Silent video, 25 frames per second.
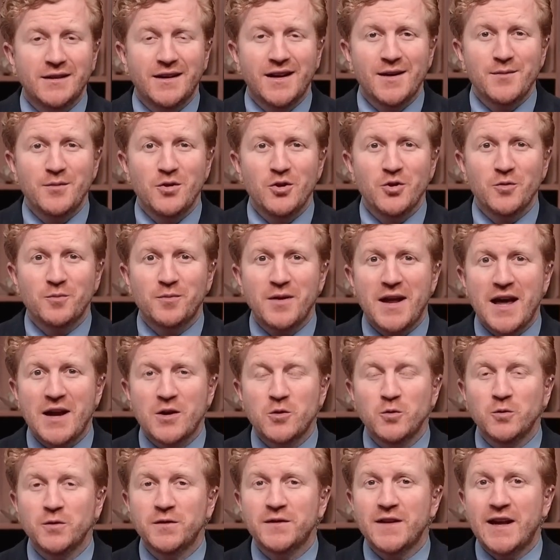I'm Luke
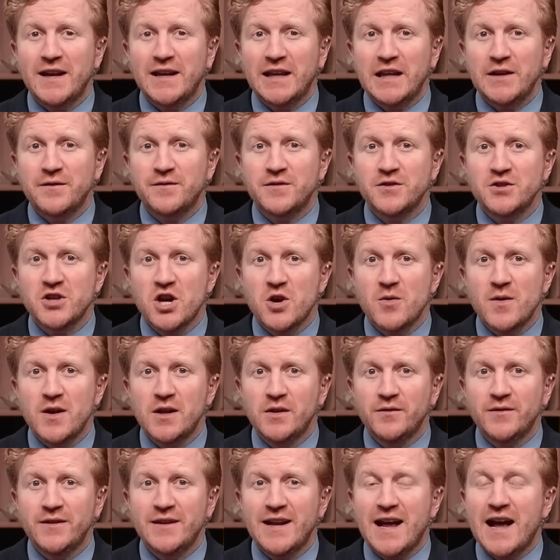Blackall, standing in for Joe
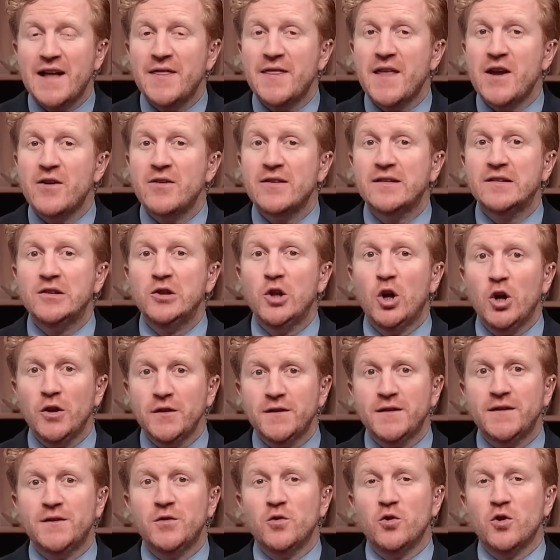Elvin, and there is
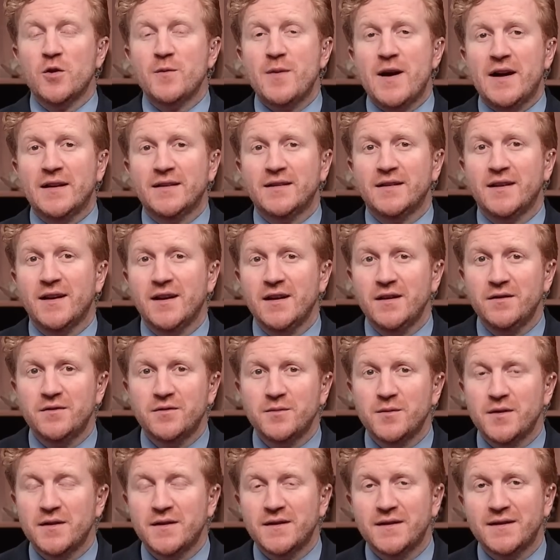lots to talk about today,
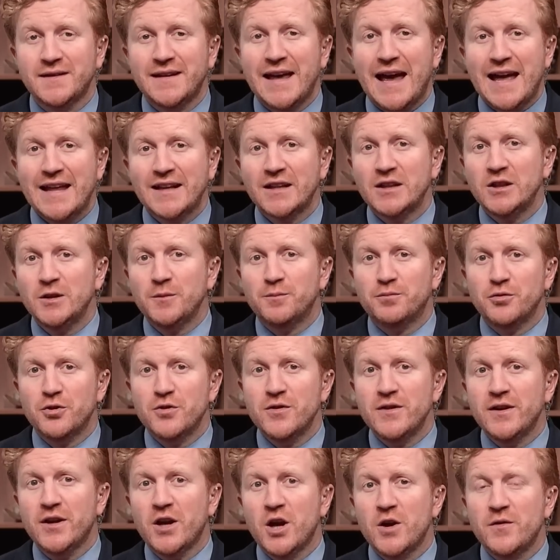from the scandal
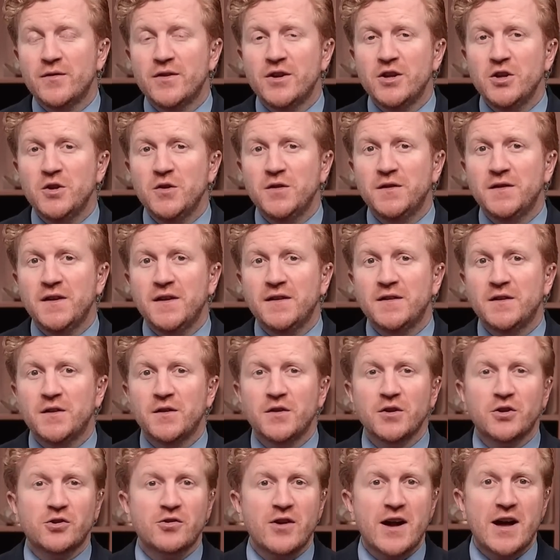brewing over the new season of
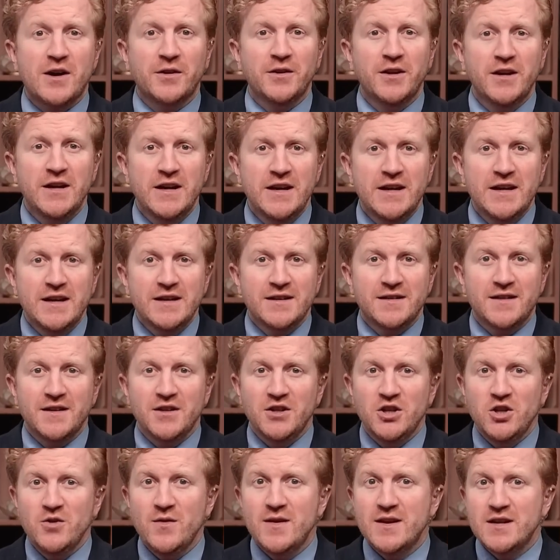The Crown to the
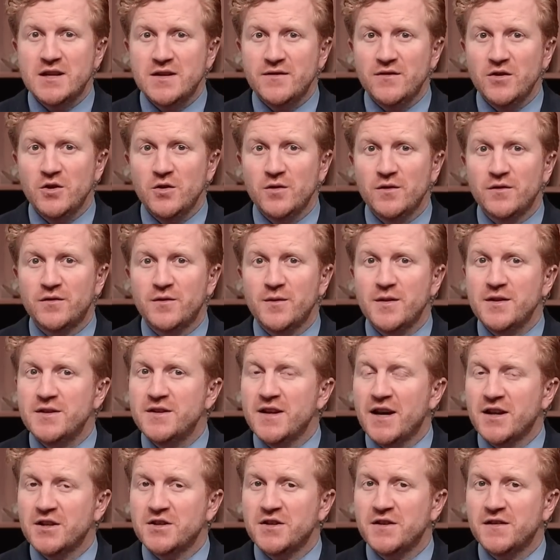new interview from the
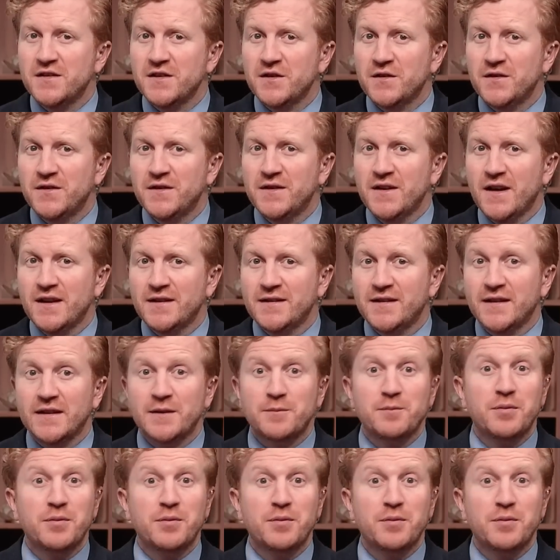Duchess of Sussex.